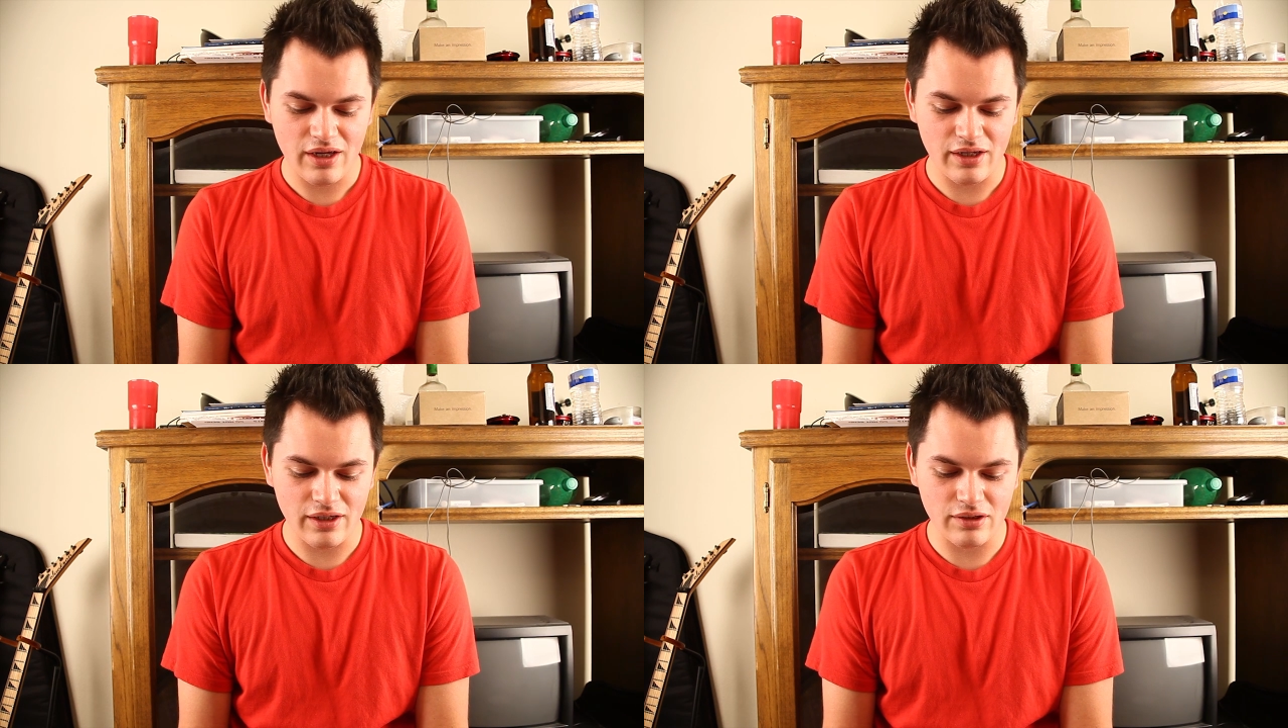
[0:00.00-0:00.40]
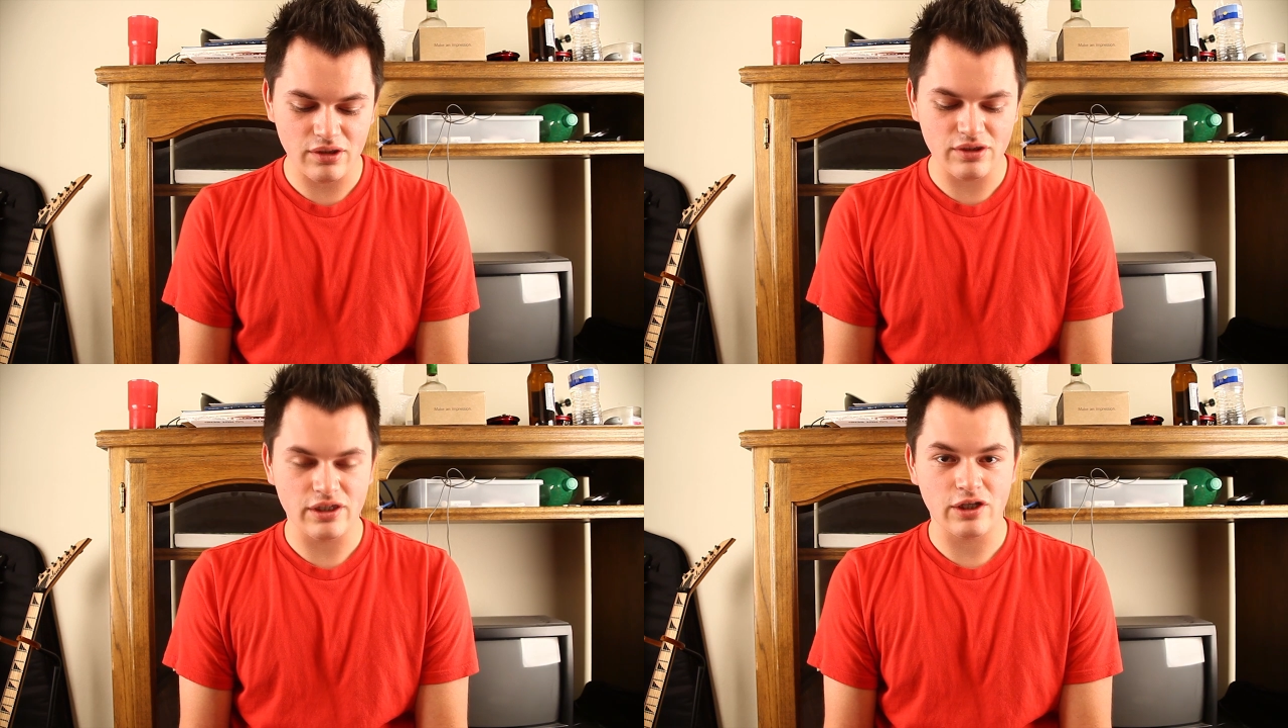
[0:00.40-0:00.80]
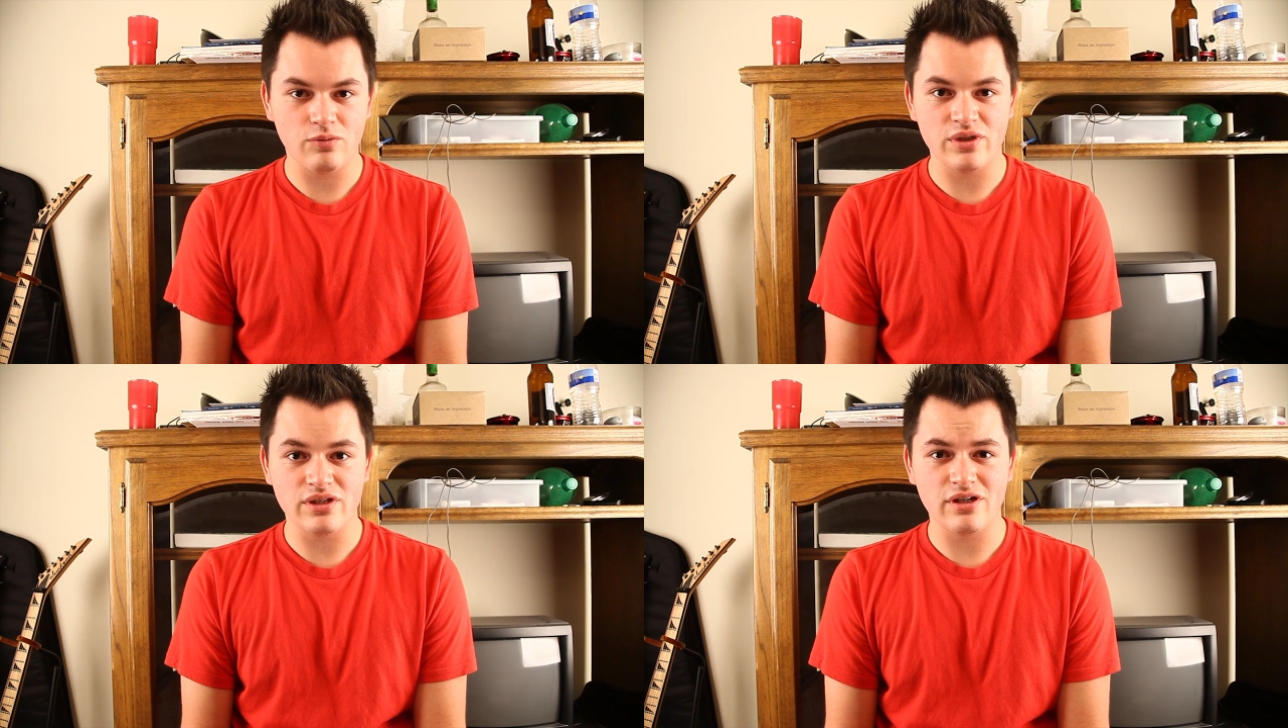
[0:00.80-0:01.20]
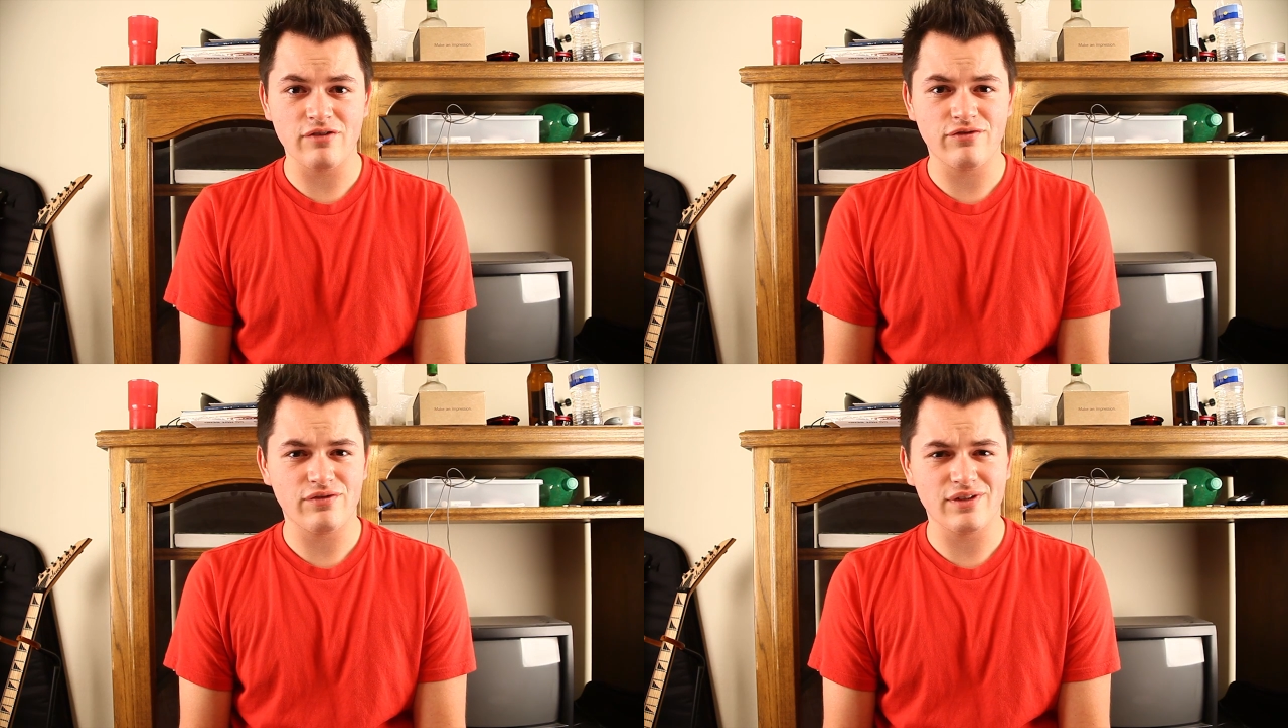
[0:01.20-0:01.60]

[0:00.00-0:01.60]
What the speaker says: and check out my stuff.